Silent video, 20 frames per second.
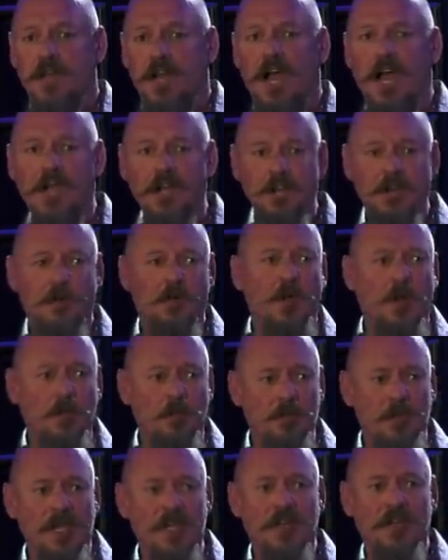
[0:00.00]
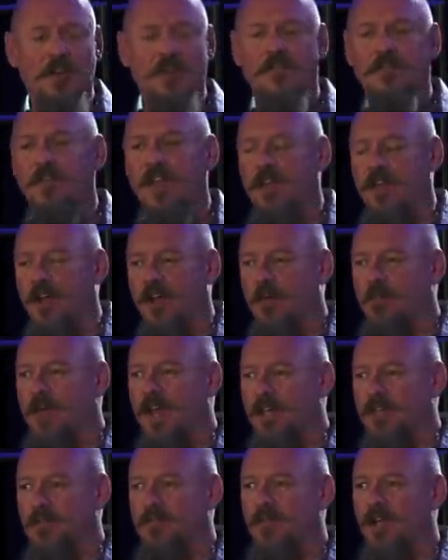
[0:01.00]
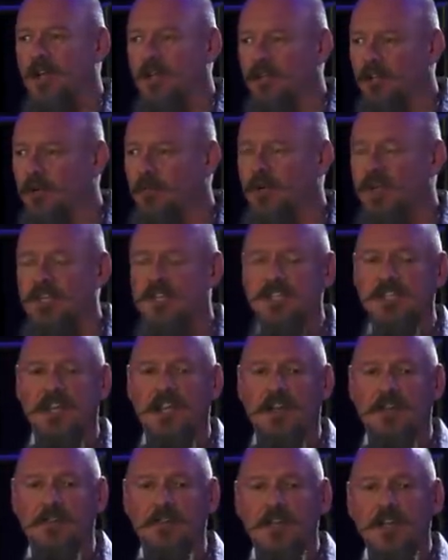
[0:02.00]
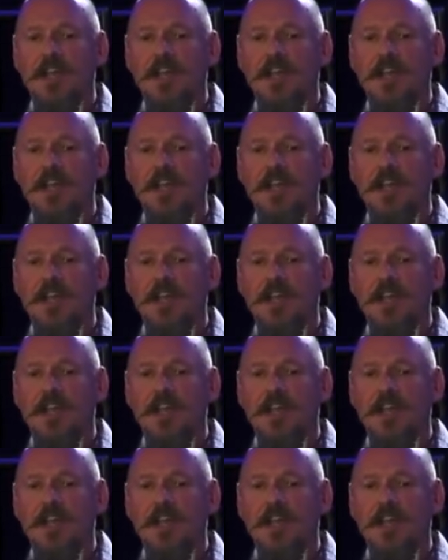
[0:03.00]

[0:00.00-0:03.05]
I know being in a uh, mastermind group myself,